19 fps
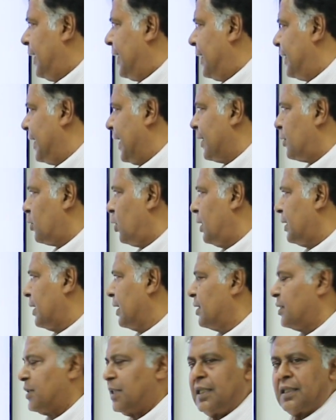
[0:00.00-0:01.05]
the hydraulic
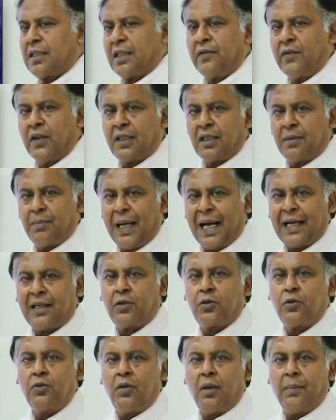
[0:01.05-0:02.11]
energy is converted back
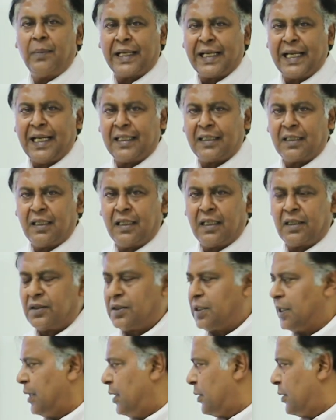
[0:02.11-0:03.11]
to mechanical energy.